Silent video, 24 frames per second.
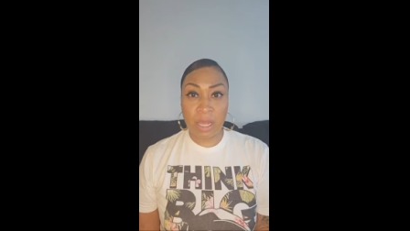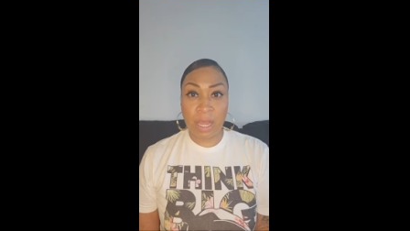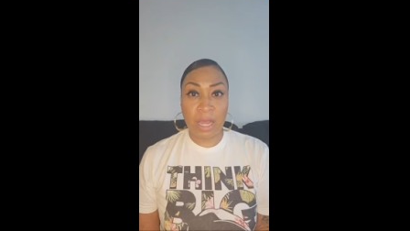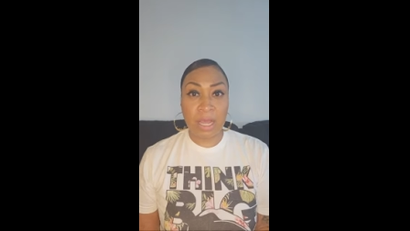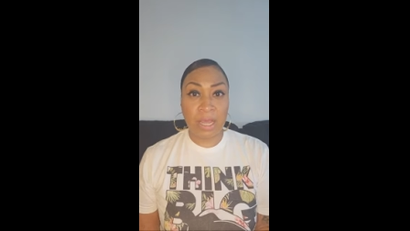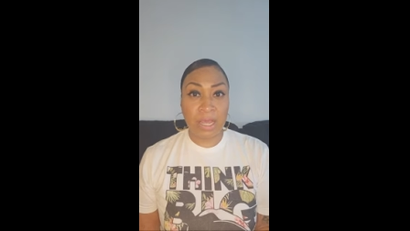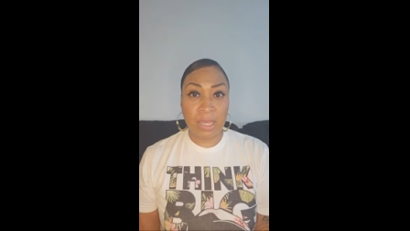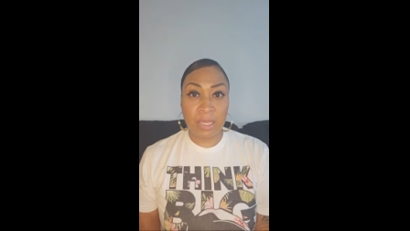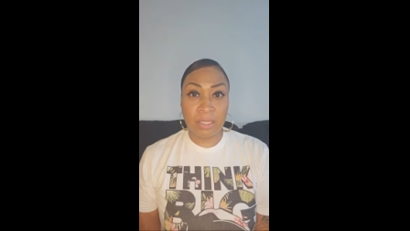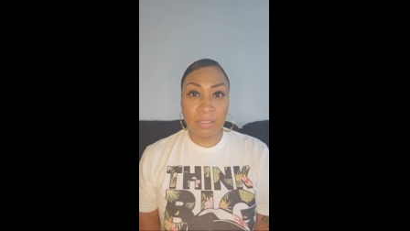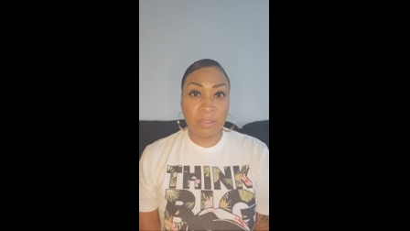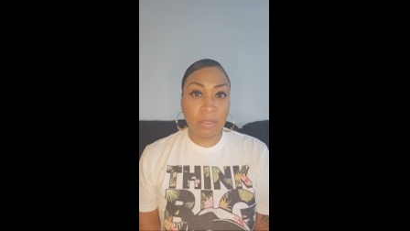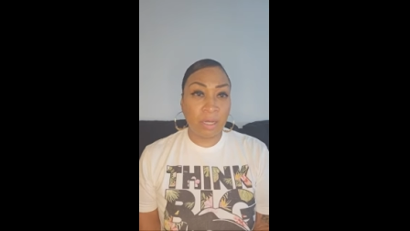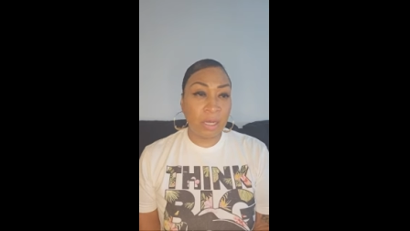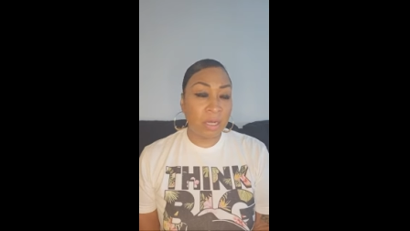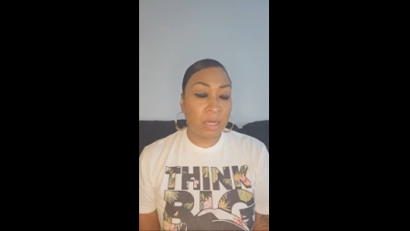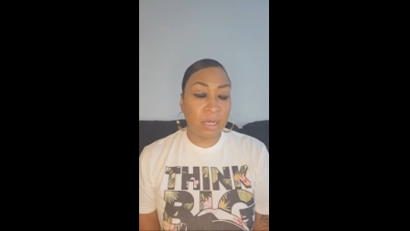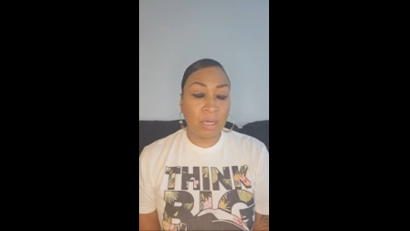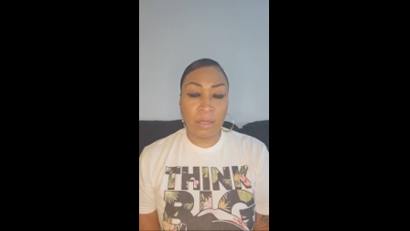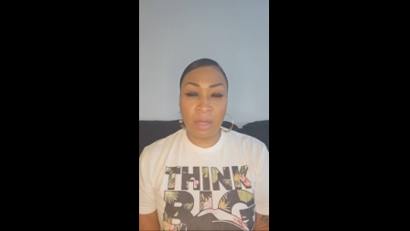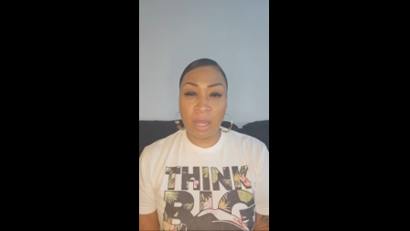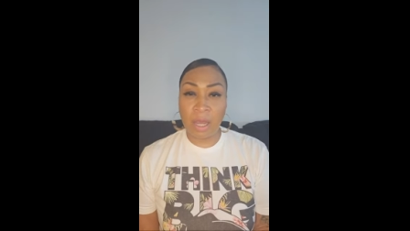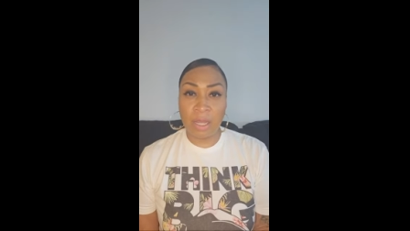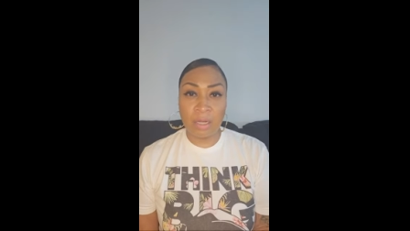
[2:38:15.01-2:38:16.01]
I handle
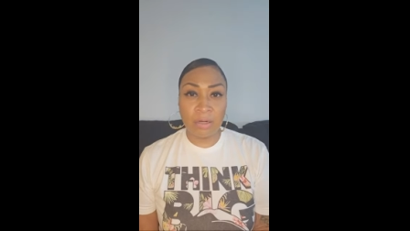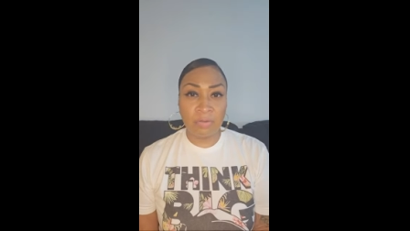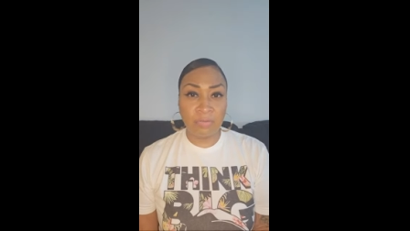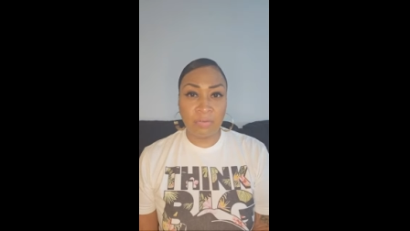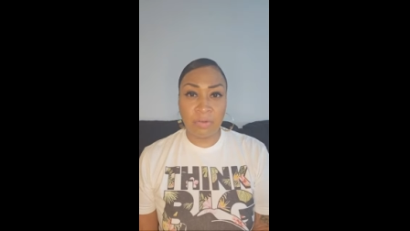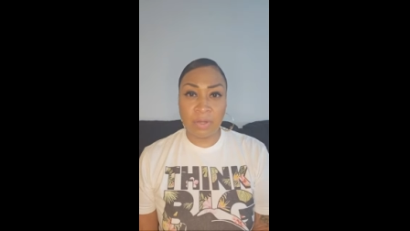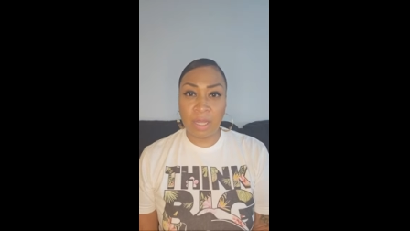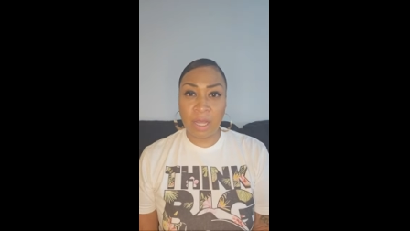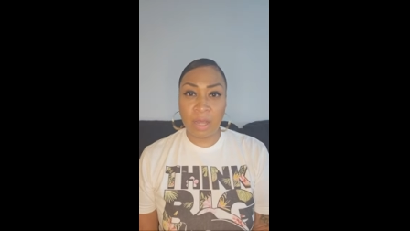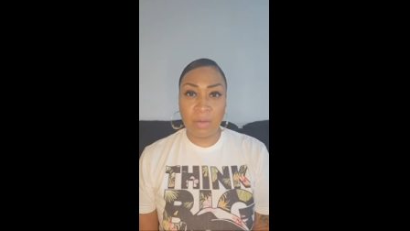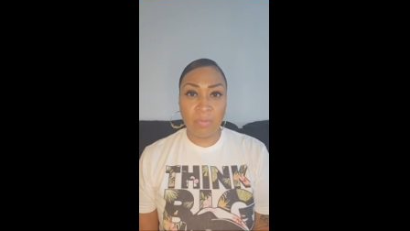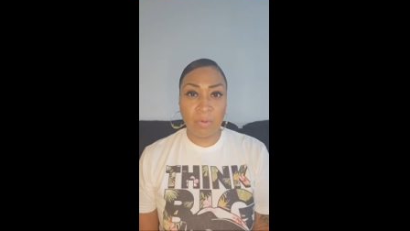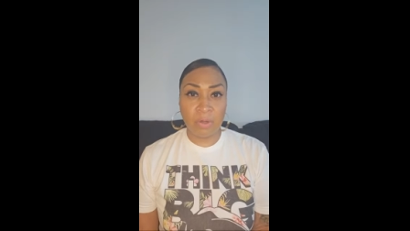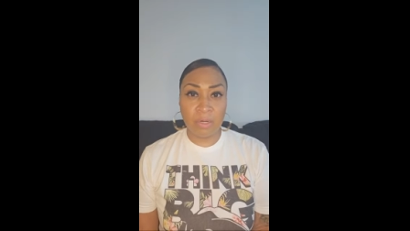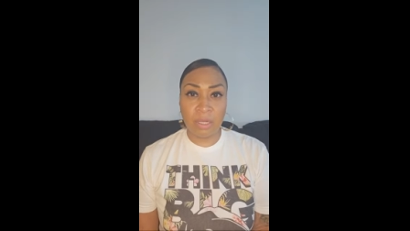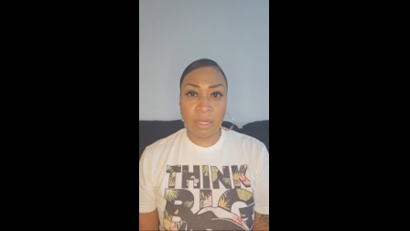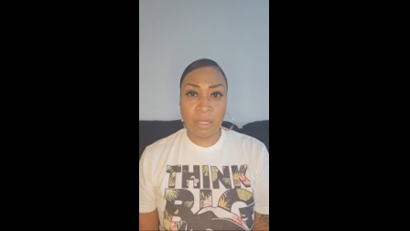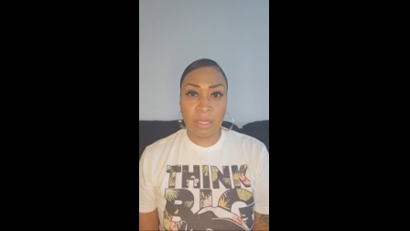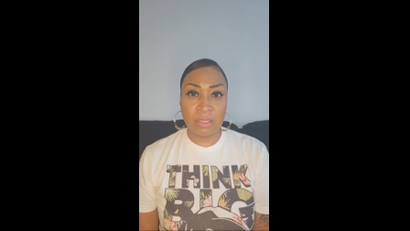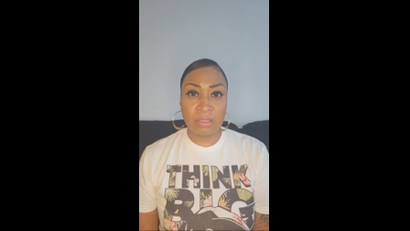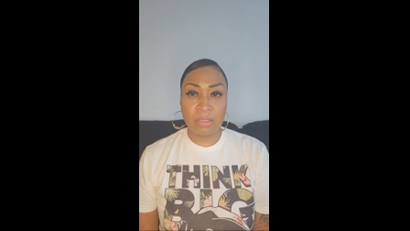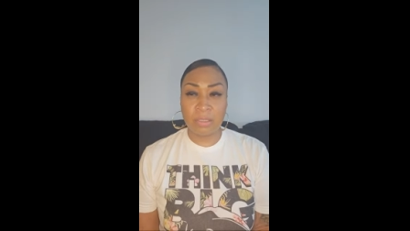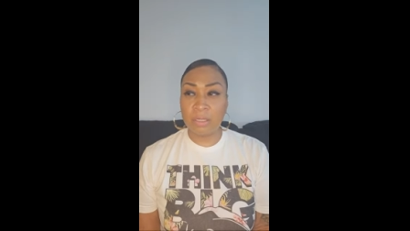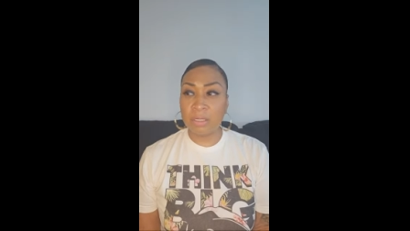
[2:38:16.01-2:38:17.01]
her how the fuck I want to
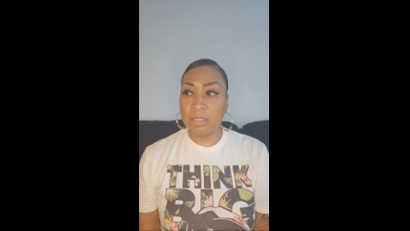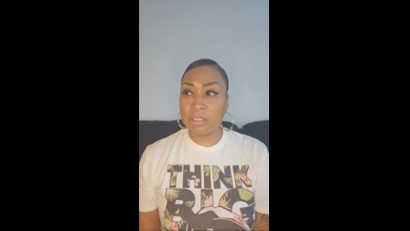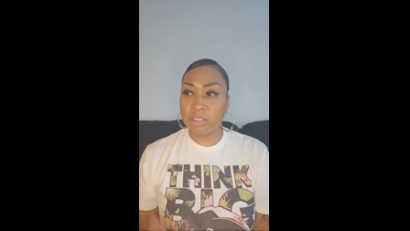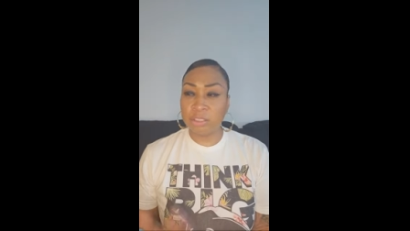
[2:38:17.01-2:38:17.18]
handle her.